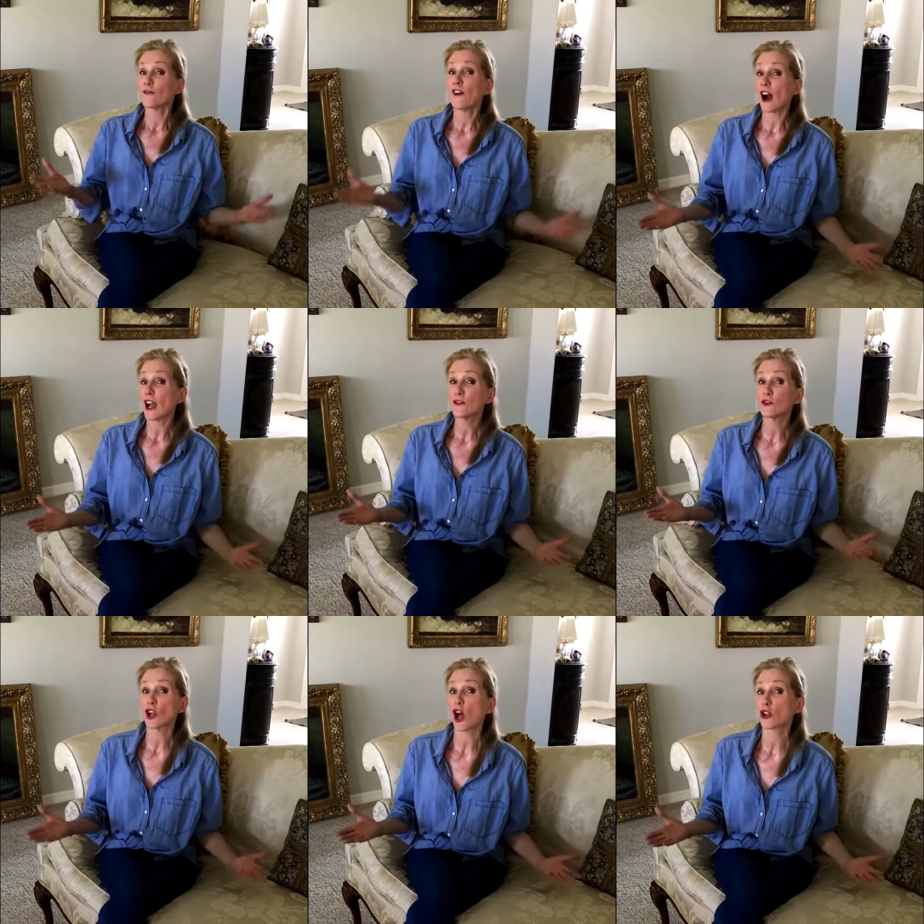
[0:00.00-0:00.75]

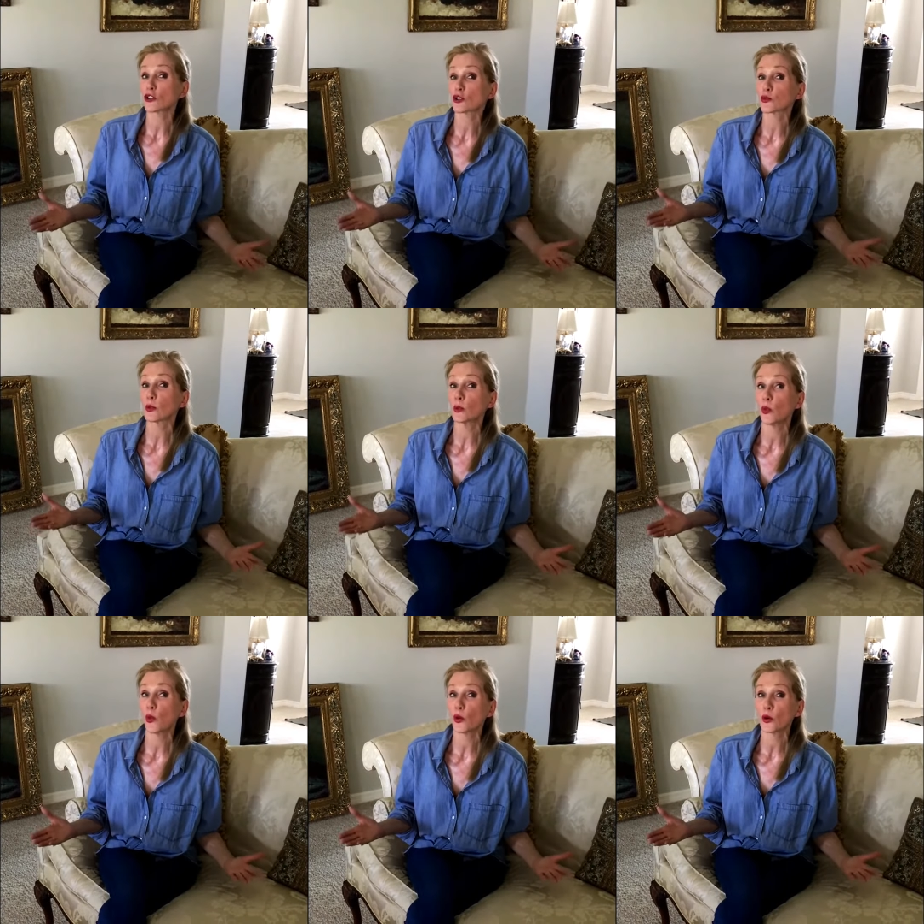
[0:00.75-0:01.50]
$5
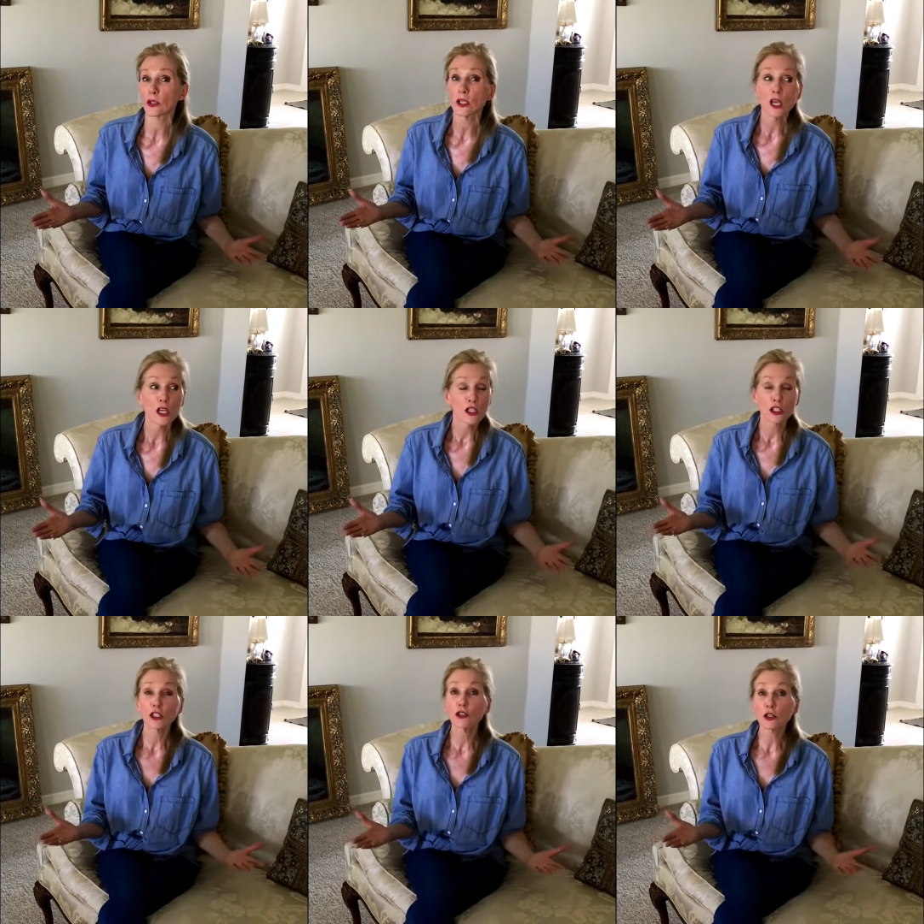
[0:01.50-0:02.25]
reward
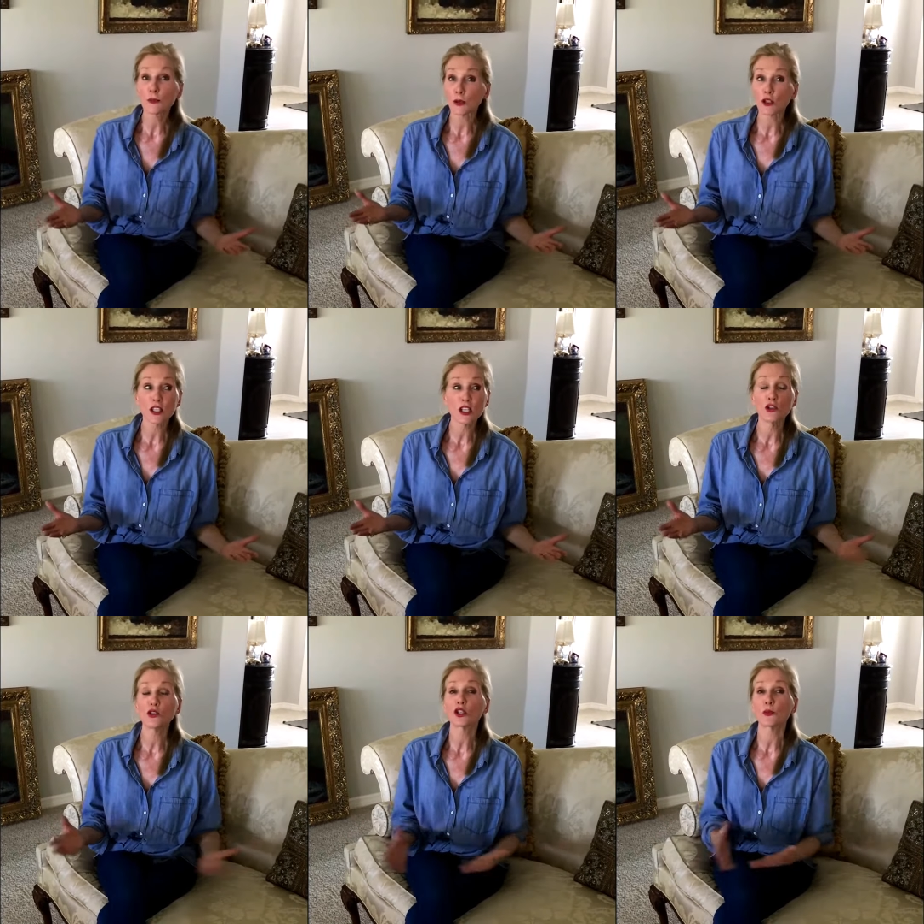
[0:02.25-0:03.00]
to the
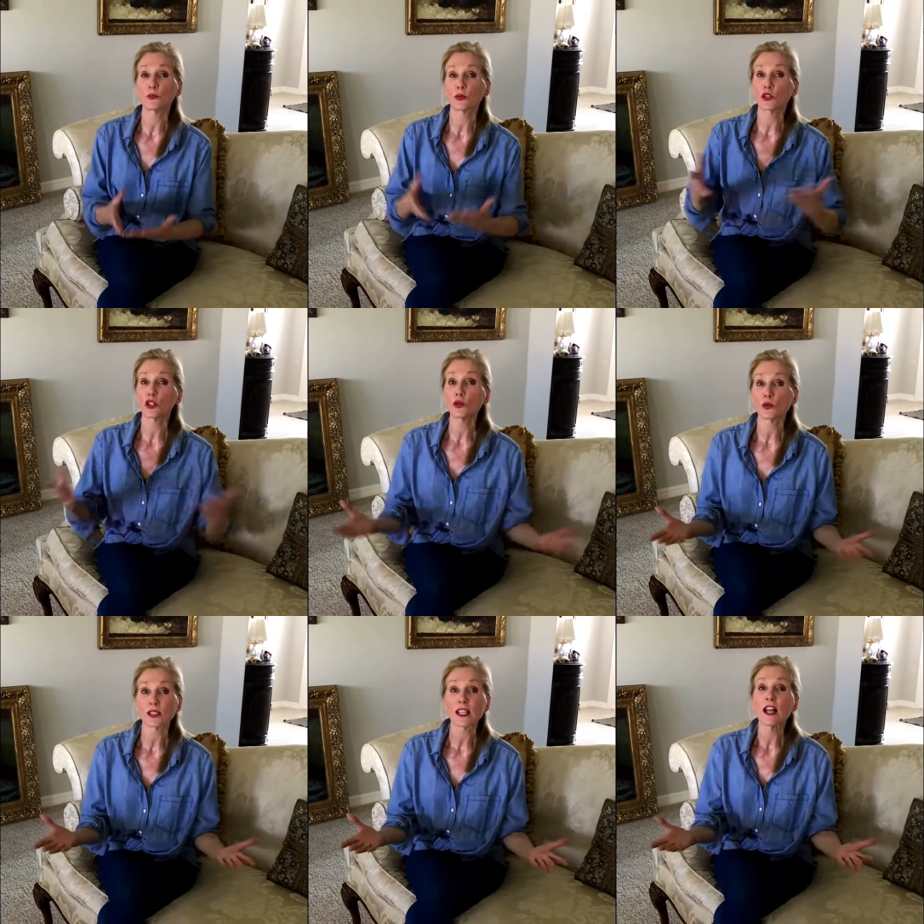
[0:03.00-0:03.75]
person who could
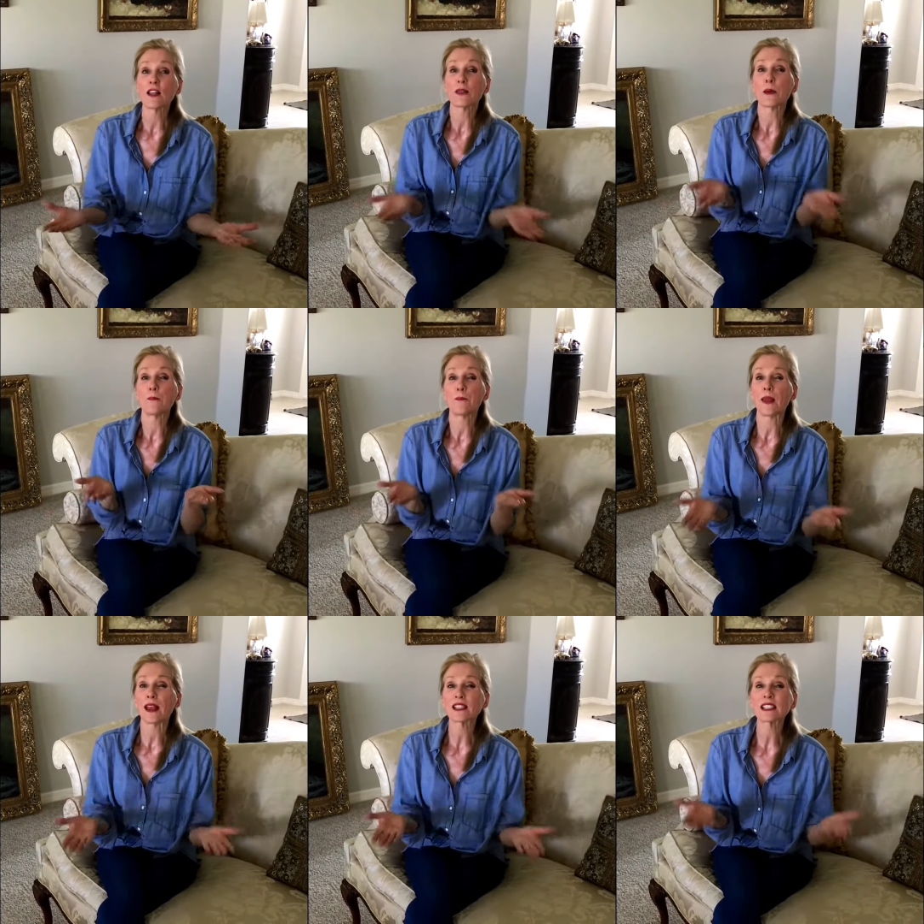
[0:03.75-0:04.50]
produce the
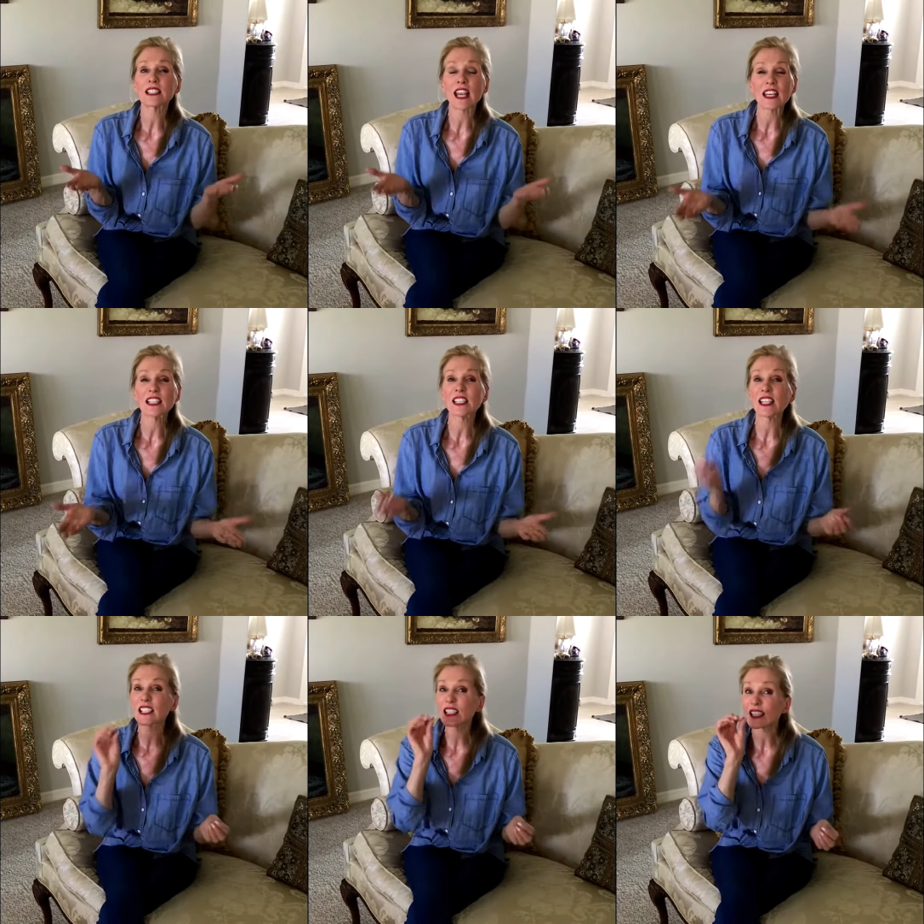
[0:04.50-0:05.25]
best,
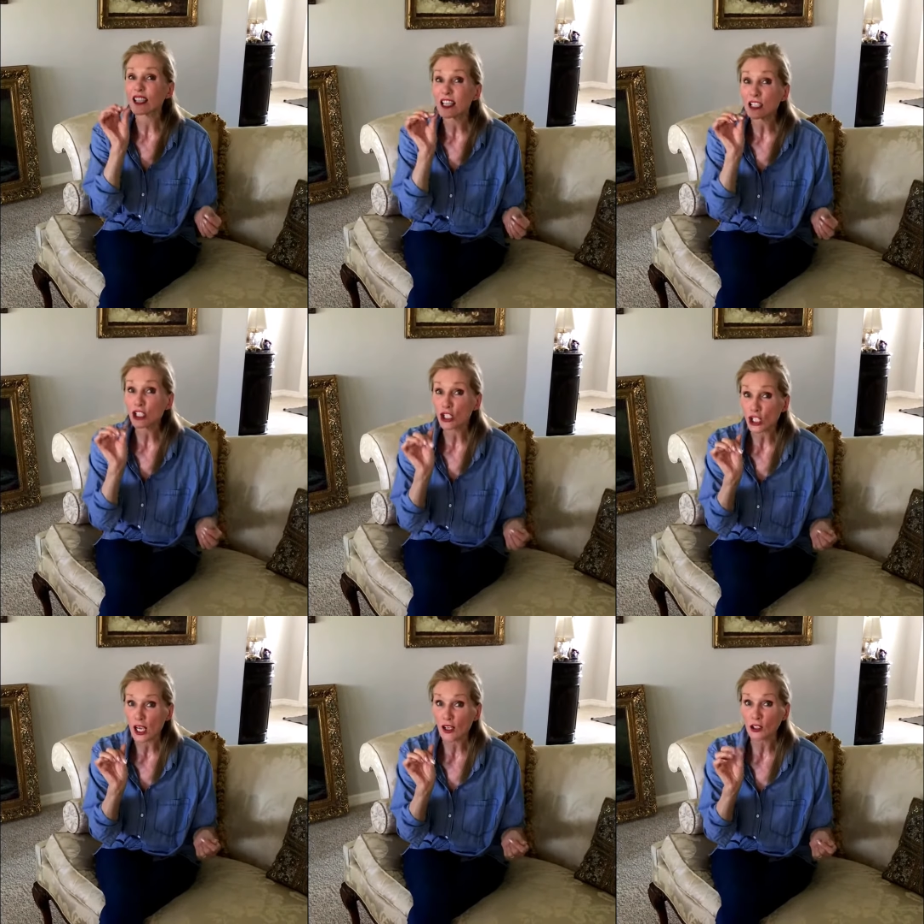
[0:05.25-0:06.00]
tastiest,
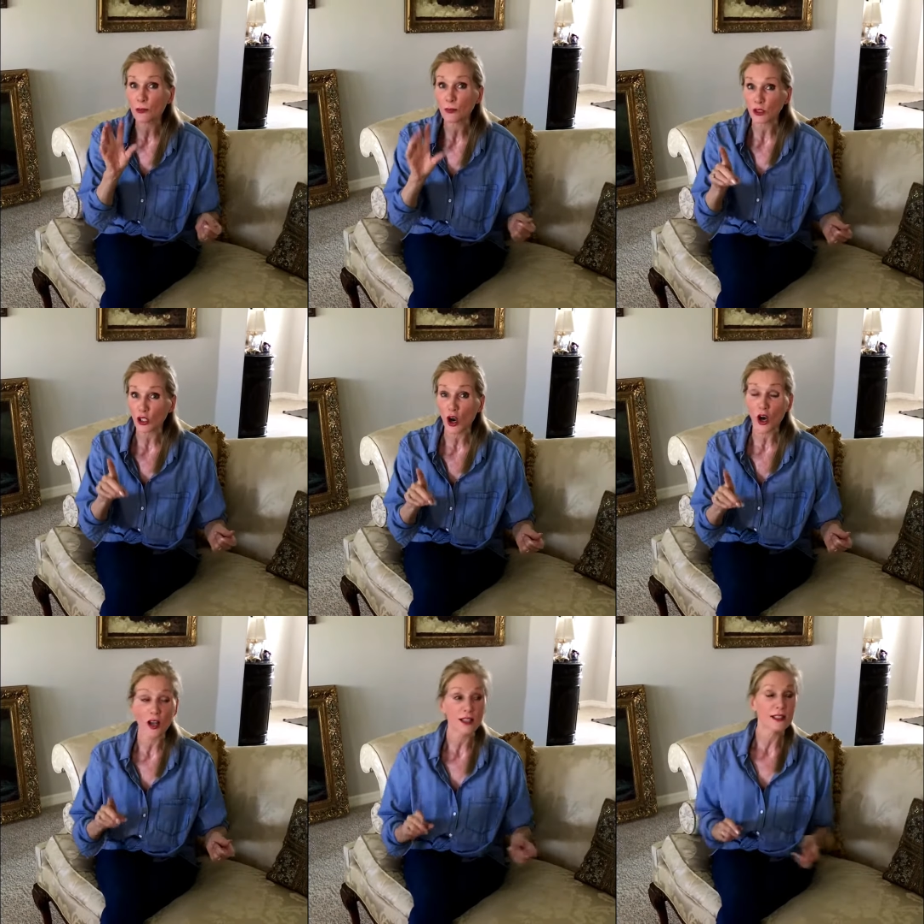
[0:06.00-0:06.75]
thin-shelled
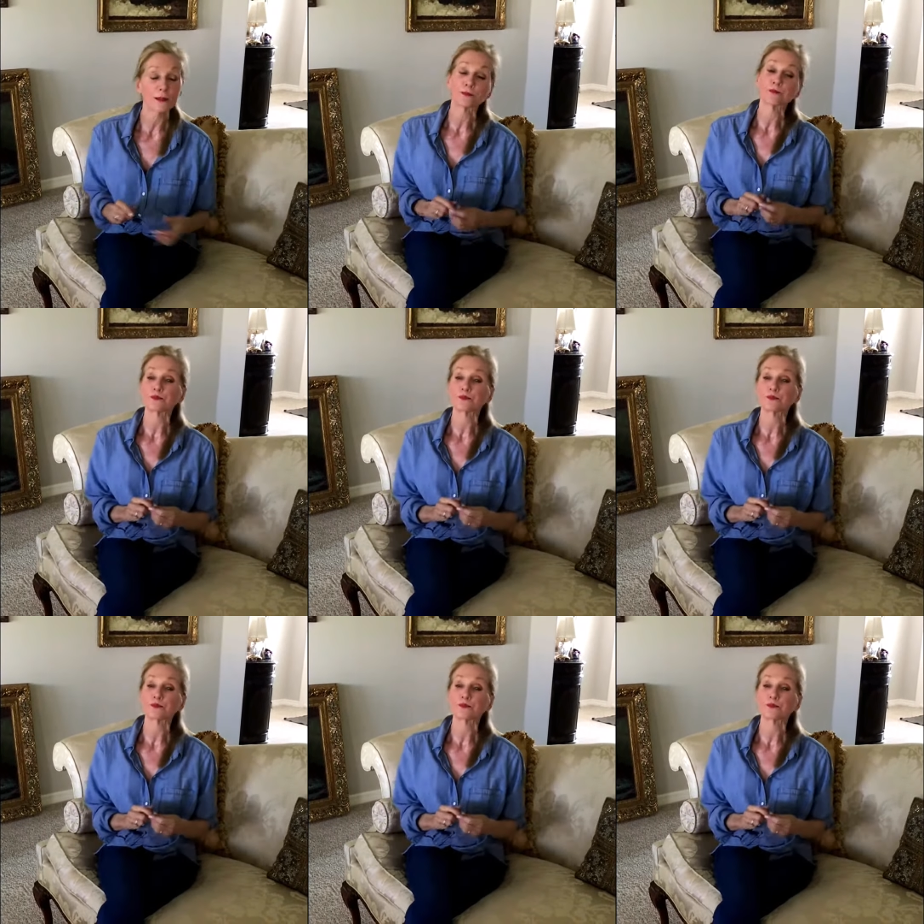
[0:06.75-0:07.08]
pecans.